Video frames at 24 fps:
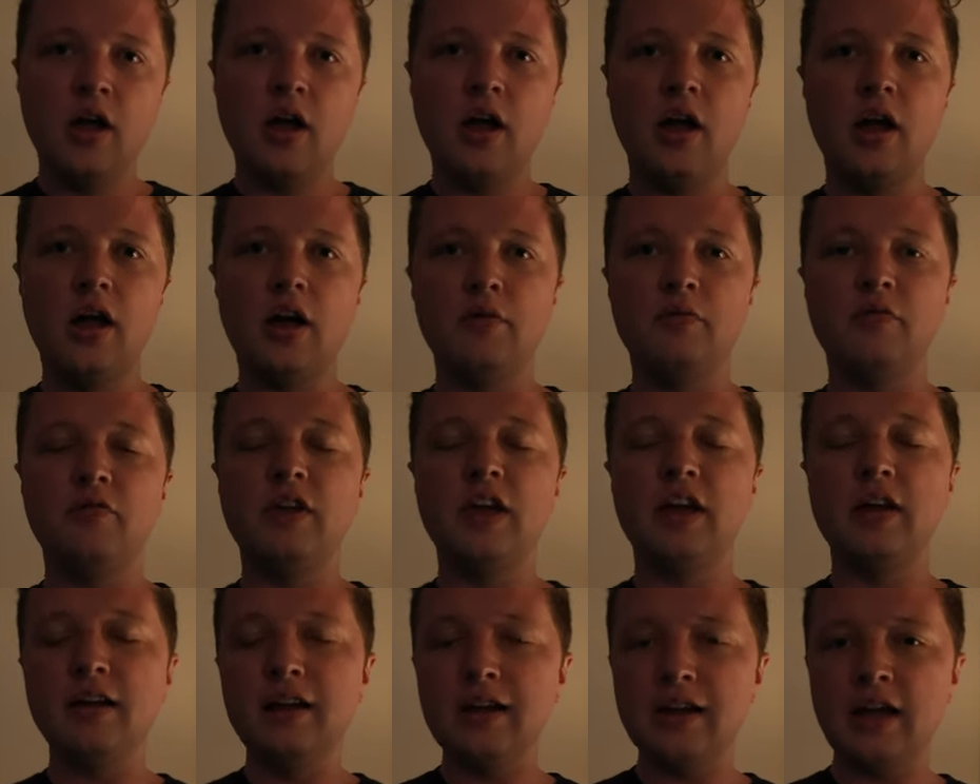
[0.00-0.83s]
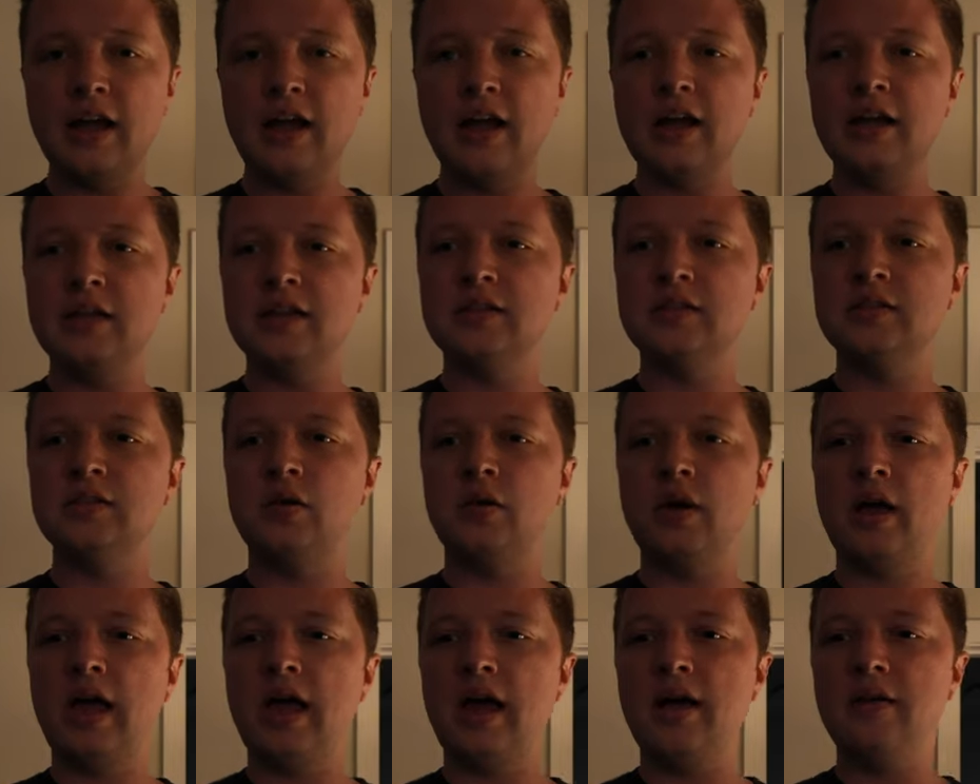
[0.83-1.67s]
Very nice.
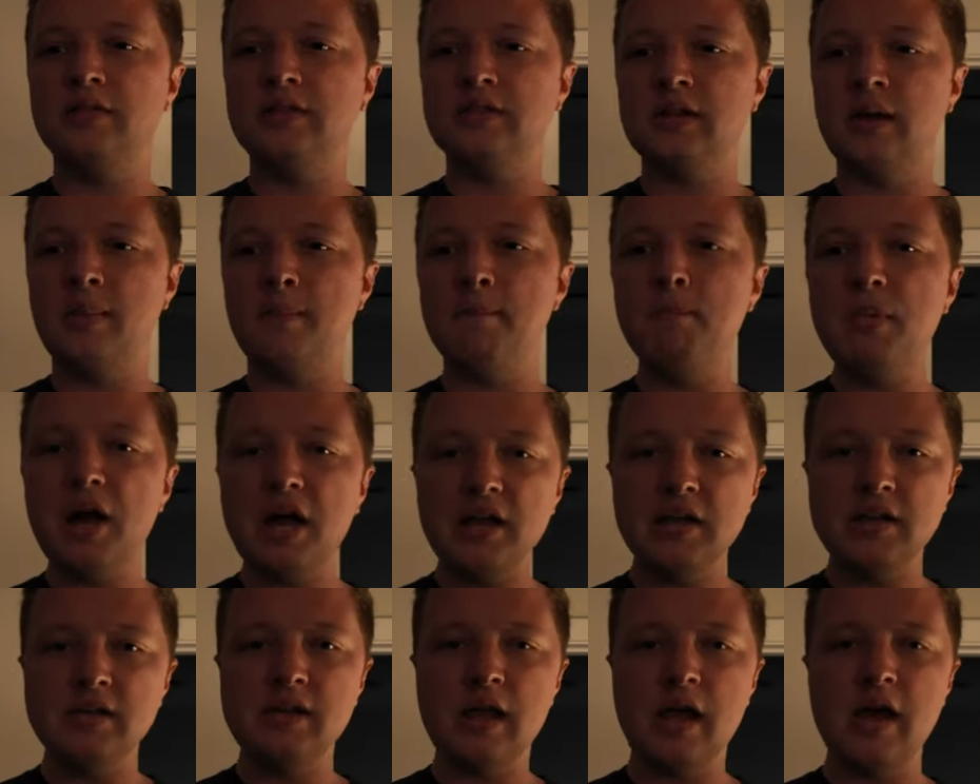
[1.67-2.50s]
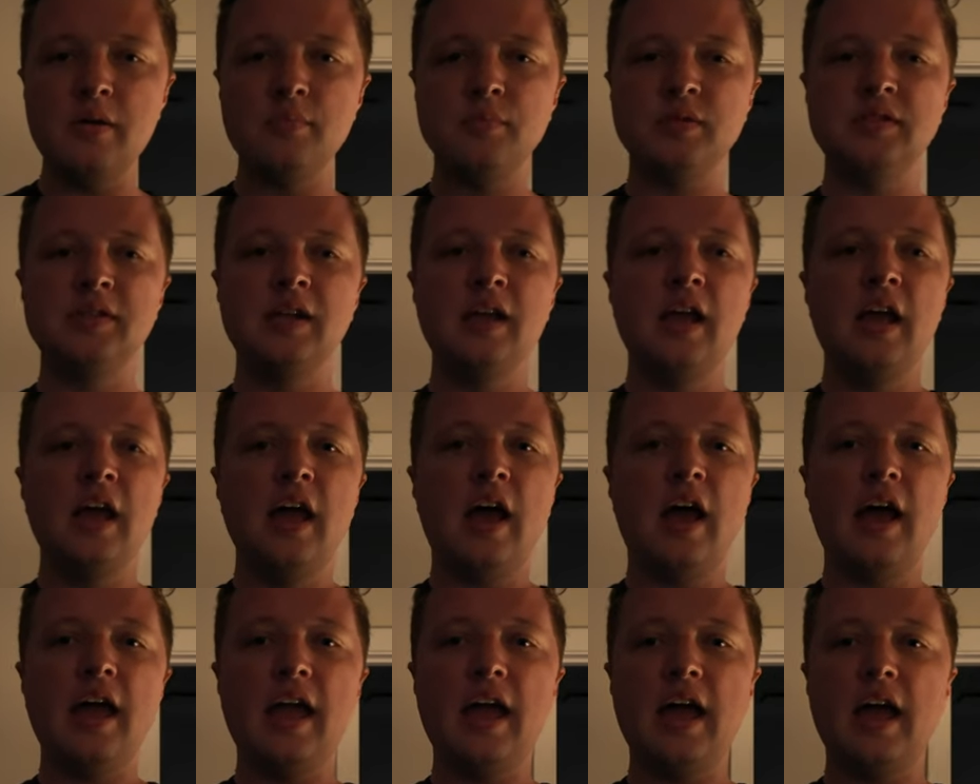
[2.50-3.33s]
So I have some button-ups.
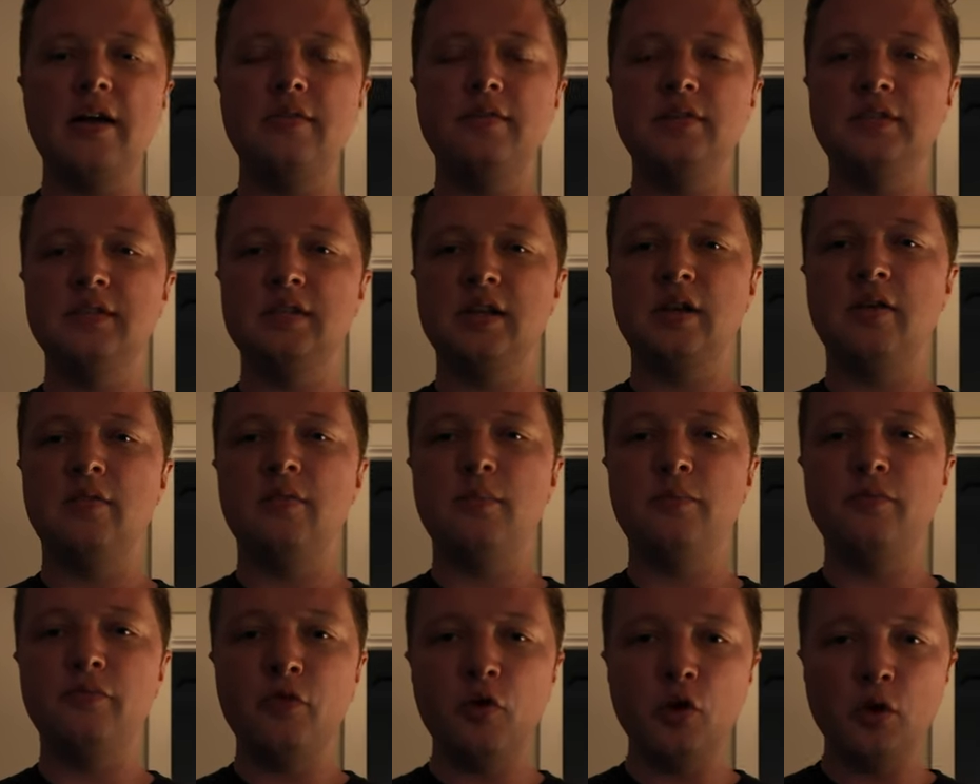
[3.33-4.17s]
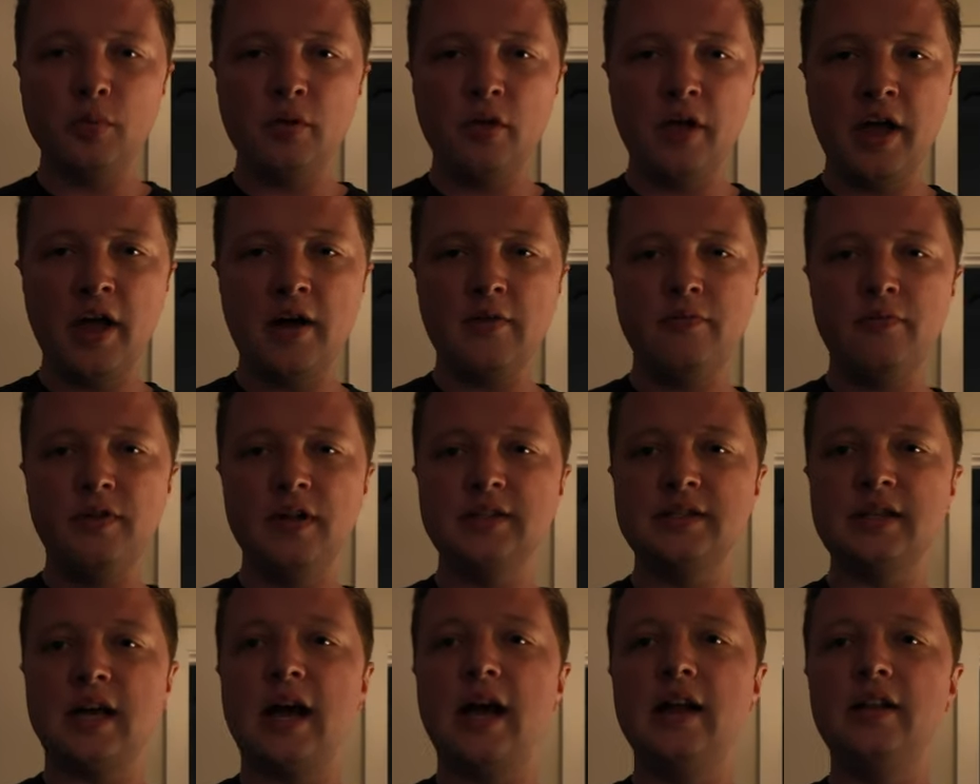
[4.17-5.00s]
I have some formal
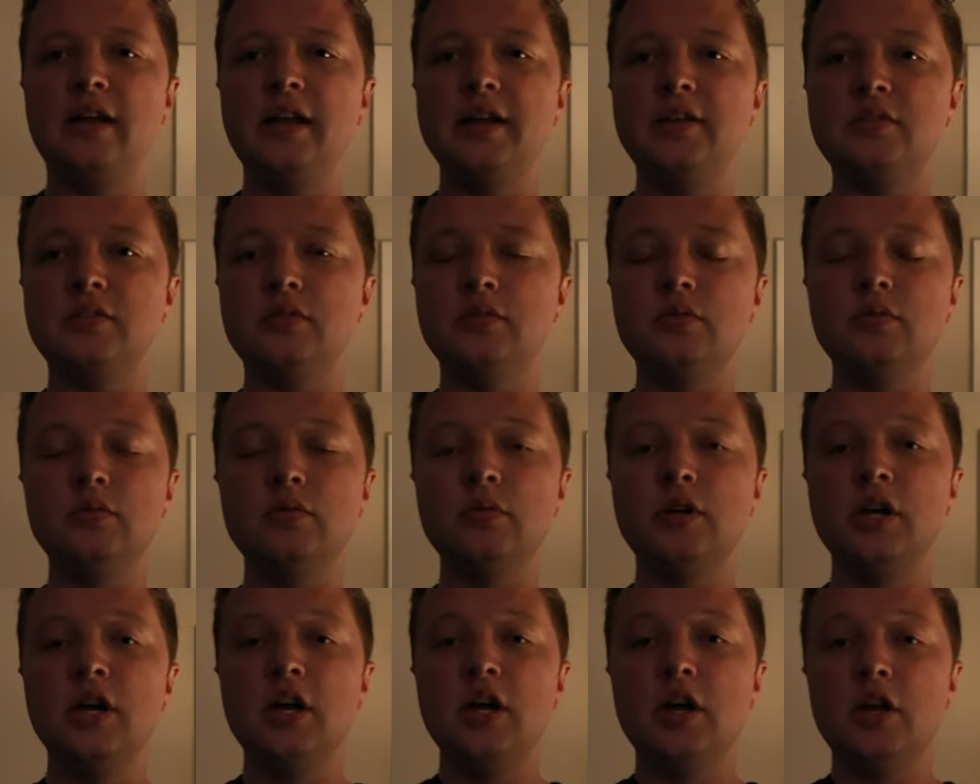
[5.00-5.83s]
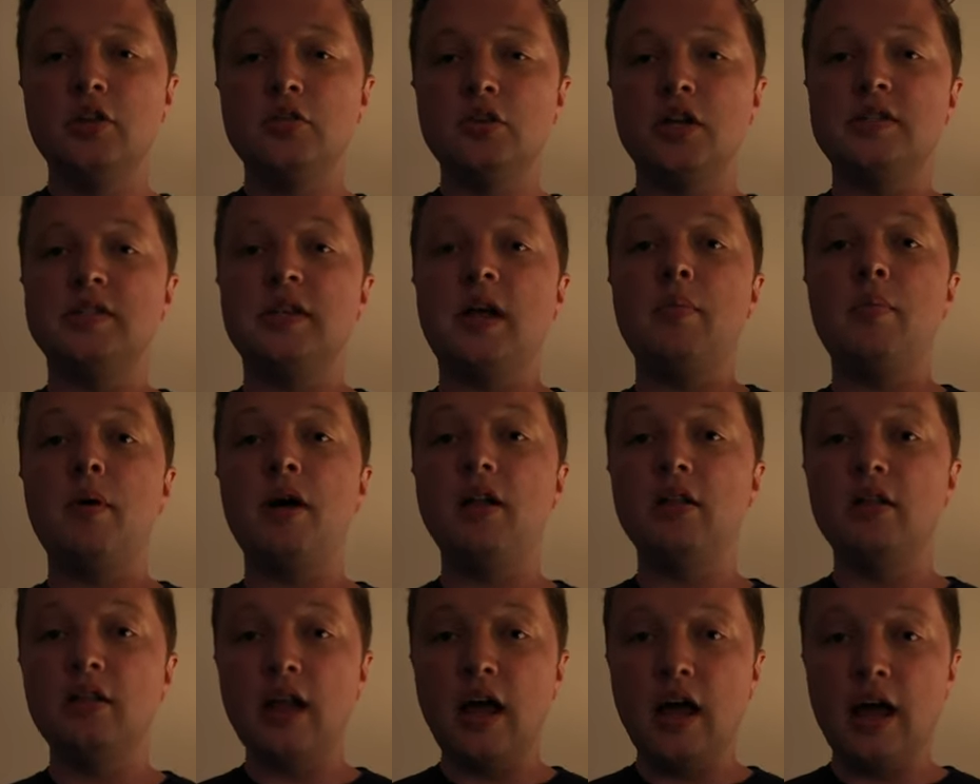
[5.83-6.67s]
outfits. I like to dress up a
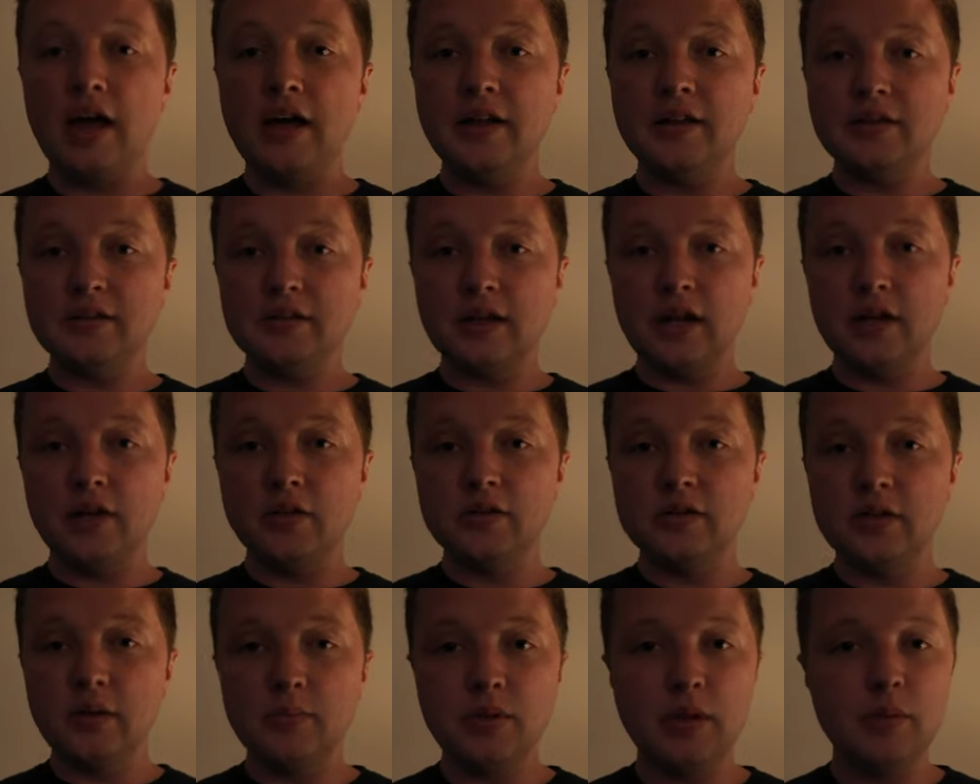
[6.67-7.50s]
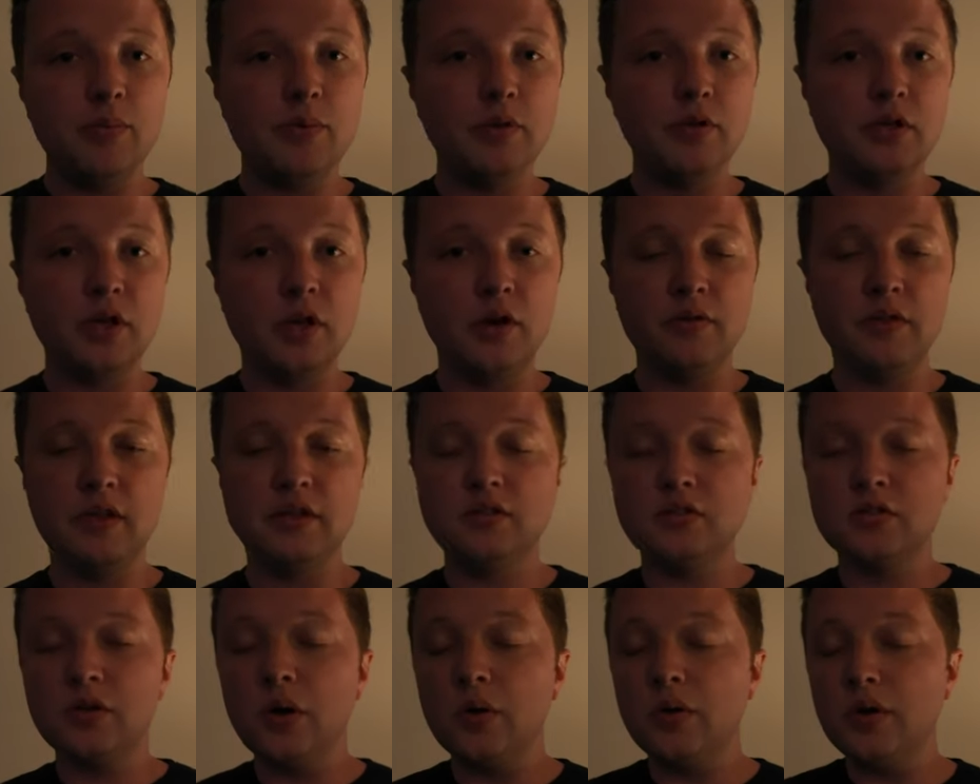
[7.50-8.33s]
lot. I know some people don't.
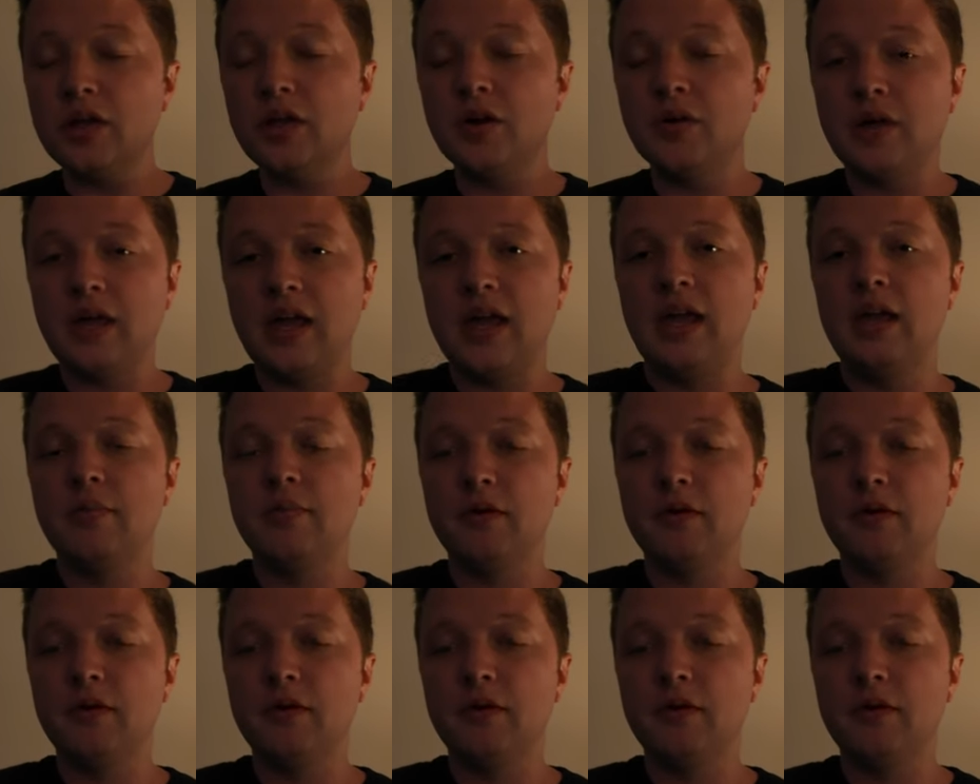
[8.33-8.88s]
That's totally okay.